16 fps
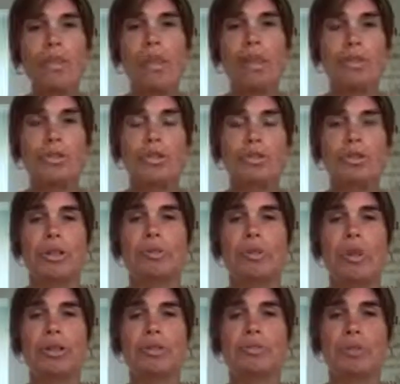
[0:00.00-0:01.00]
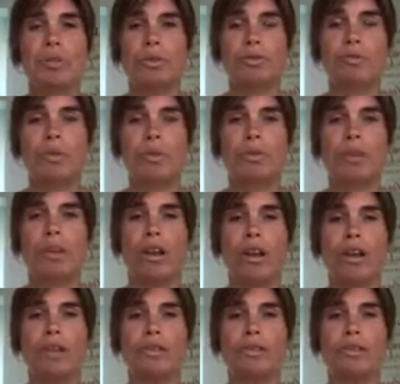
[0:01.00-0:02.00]
issues I worked with
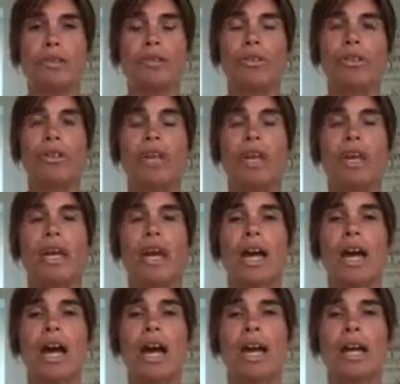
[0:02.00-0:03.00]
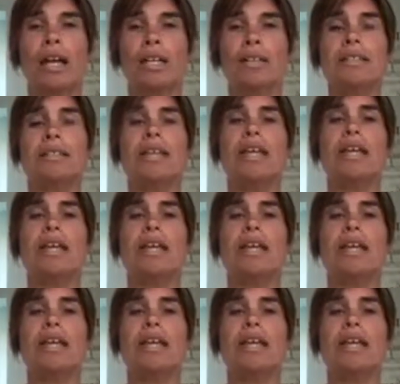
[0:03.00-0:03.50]
clients on. And